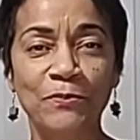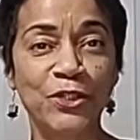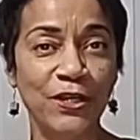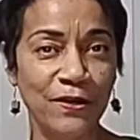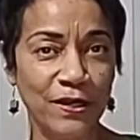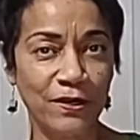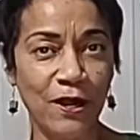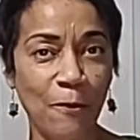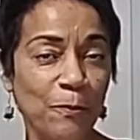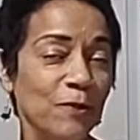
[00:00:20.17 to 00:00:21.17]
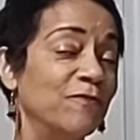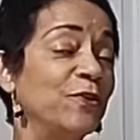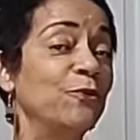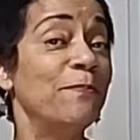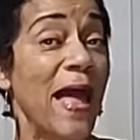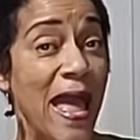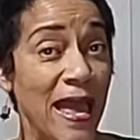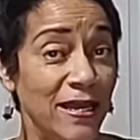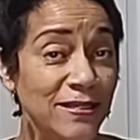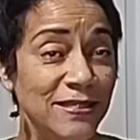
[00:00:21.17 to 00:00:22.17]
I'm sharing a couple of new
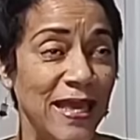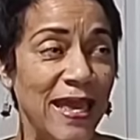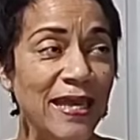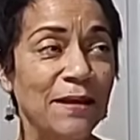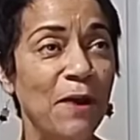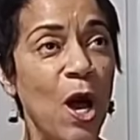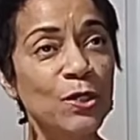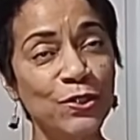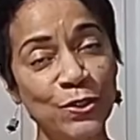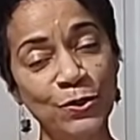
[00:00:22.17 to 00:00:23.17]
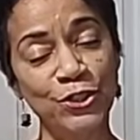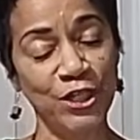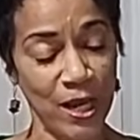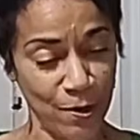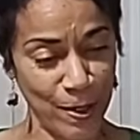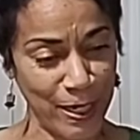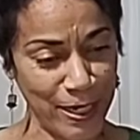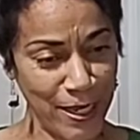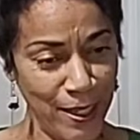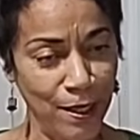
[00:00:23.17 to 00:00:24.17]
bags and I'm also
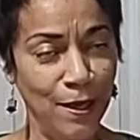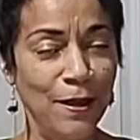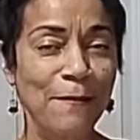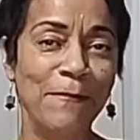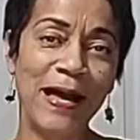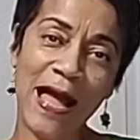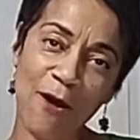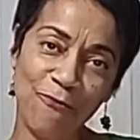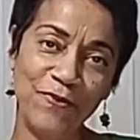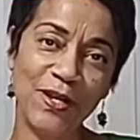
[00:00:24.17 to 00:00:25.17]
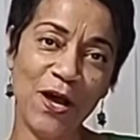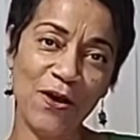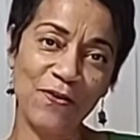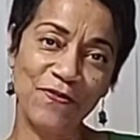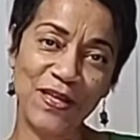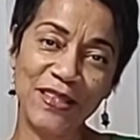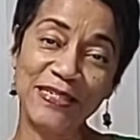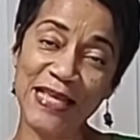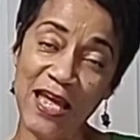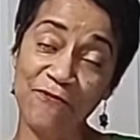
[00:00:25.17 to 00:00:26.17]
sharing my outfit of the
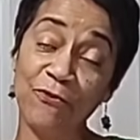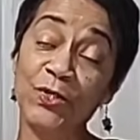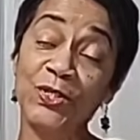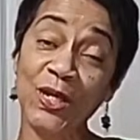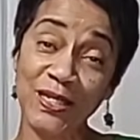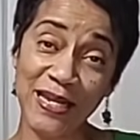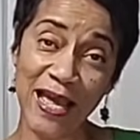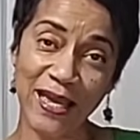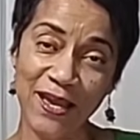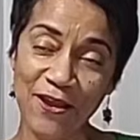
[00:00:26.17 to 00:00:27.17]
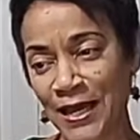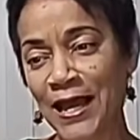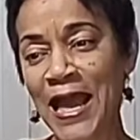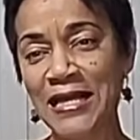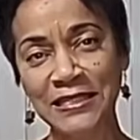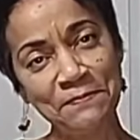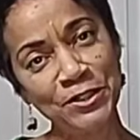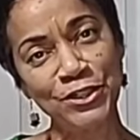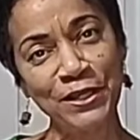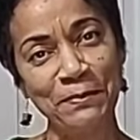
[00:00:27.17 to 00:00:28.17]
day for Sunday. As I
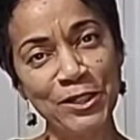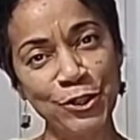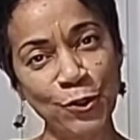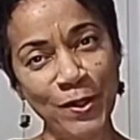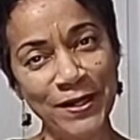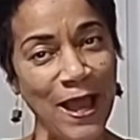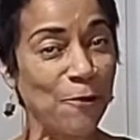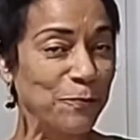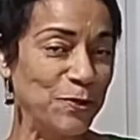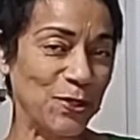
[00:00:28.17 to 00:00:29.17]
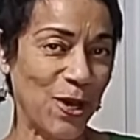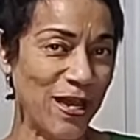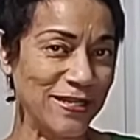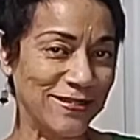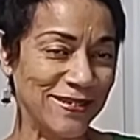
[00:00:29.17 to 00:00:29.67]
mentioned in my short, I hope you saw it.